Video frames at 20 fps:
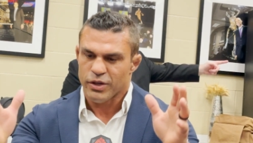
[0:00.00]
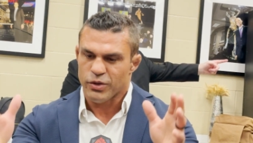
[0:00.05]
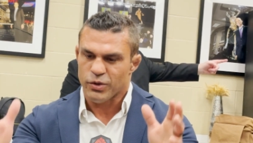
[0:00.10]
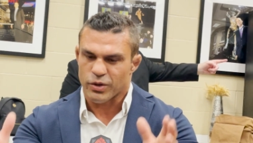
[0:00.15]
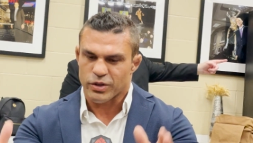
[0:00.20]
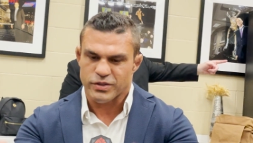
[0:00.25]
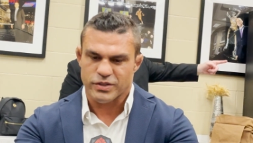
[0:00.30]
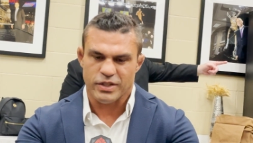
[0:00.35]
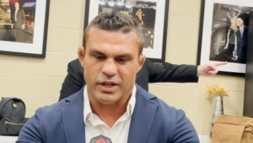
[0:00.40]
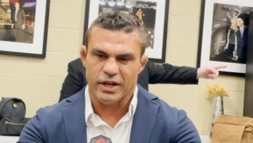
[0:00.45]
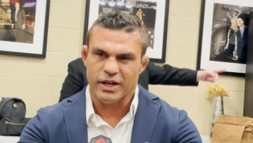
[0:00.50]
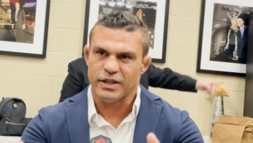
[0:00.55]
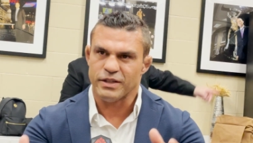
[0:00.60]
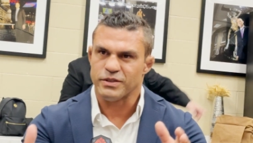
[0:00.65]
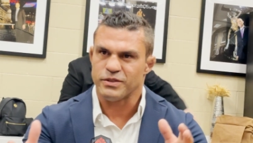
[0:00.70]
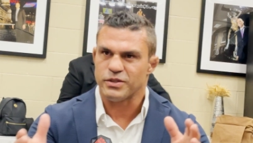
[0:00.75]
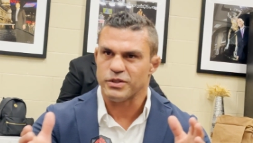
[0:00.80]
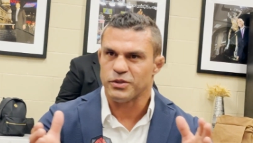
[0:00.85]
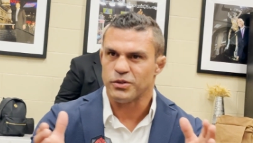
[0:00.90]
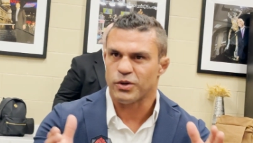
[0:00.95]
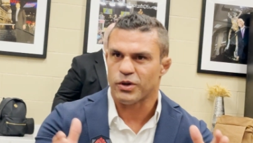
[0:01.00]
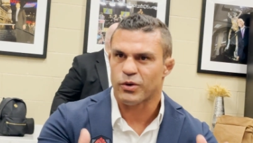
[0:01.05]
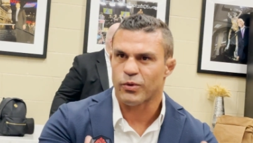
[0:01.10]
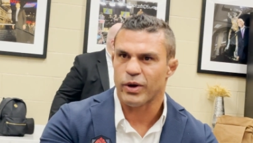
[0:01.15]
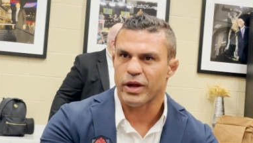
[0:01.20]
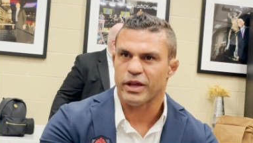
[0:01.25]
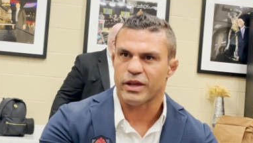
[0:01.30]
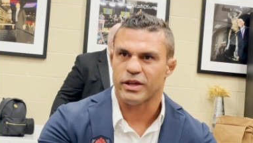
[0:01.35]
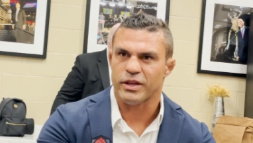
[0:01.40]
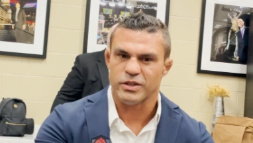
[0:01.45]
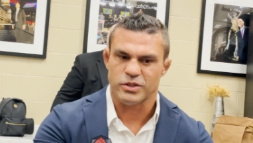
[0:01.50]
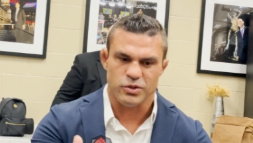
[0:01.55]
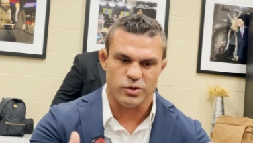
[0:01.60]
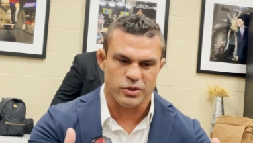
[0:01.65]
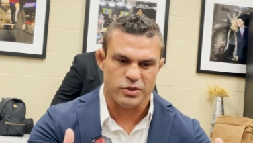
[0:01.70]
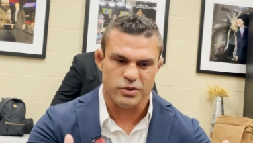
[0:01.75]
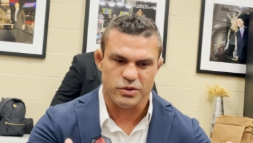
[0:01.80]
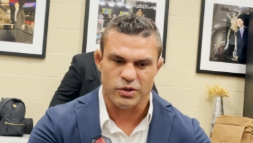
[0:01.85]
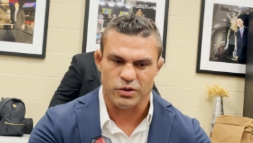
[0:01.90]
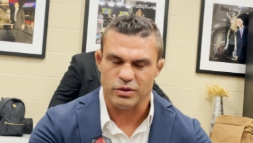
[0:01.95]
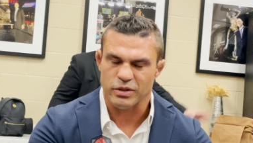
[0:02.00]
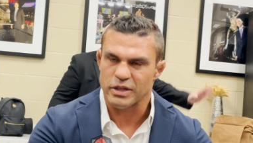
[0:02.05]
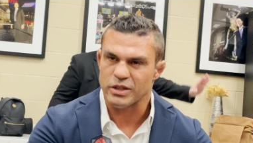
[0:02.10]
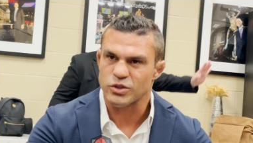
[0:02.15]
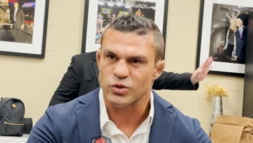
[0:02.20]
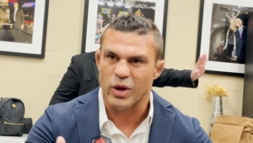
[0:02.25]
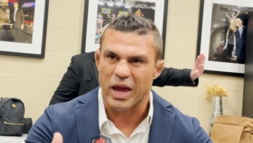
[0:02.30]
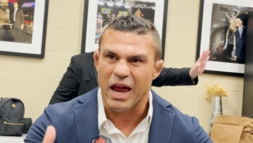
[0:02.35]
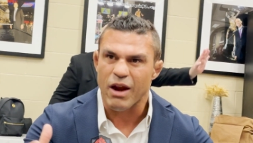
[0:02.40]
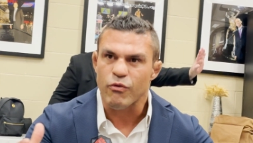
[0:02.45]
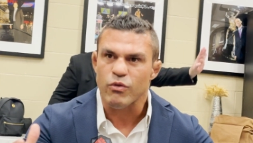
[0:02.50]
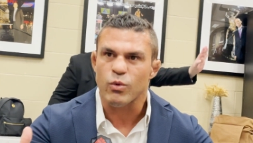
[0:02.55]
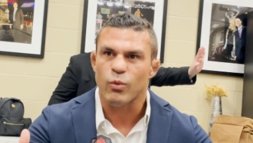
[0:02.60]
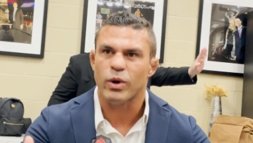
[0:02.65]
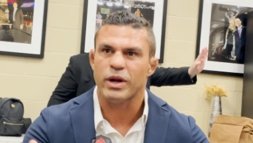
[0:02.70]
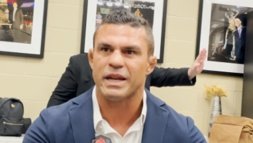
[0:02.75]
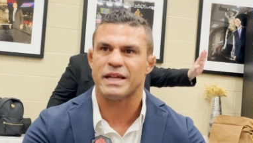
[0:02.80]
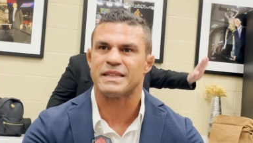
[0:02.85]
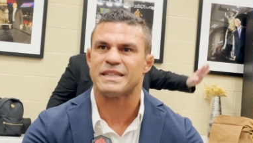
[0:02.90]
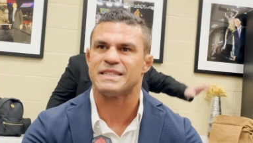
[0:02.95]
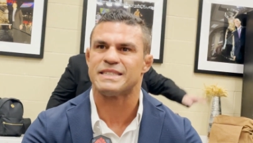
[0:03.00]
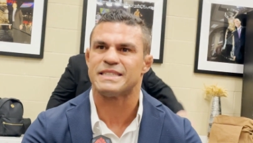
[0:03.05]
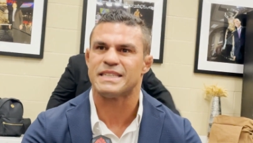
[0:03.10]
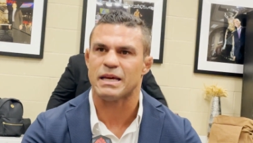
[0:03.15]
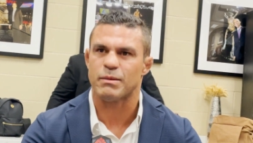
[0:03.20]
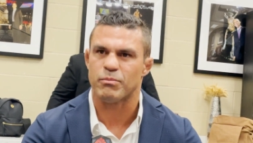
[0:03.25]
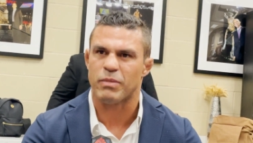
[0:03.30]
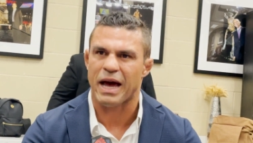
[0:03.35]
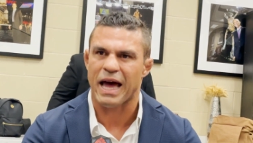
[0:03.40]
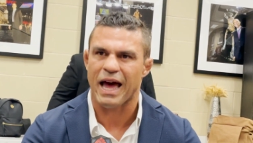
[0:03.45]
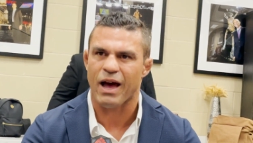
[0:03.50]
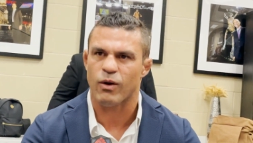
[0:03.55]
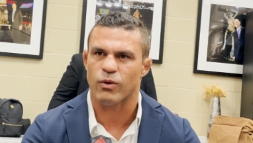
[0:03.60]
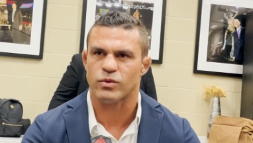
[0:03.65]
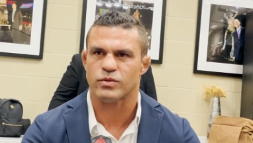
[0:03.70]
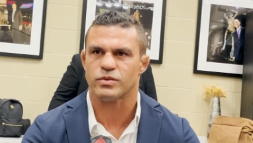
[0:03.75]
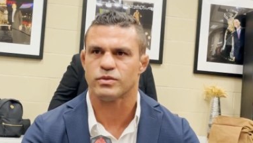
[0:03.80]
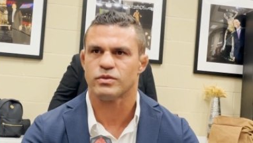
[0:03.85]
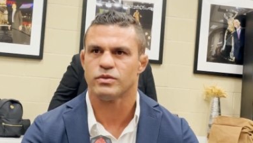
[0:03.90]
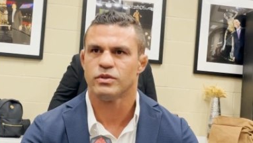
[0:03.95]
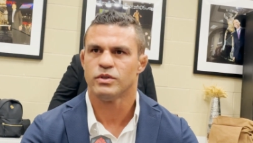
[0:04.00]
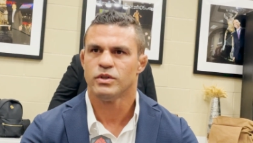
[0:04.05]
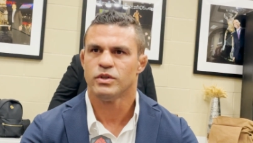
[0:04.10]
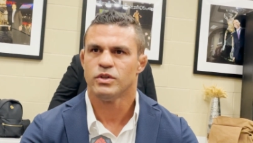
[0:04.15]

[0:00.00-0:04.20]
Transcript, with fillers: your sons and your grandkids, so everyone at the same house.